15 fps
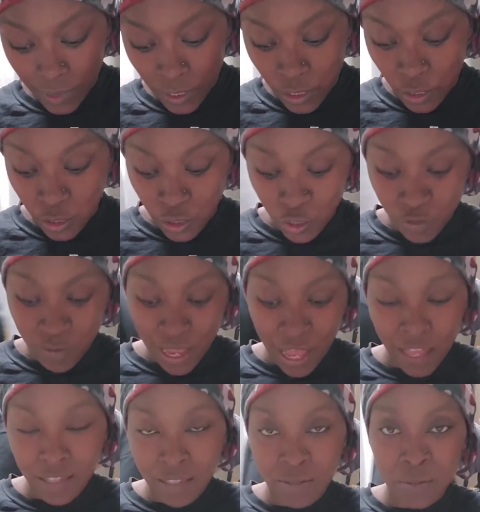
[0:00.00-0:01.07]
So do you
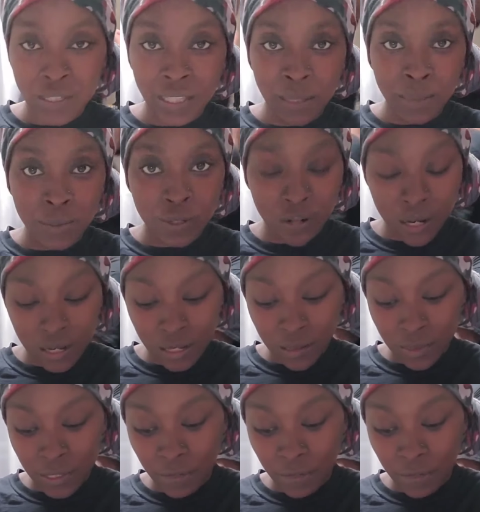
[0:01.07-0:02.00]
guys use lip scrubs?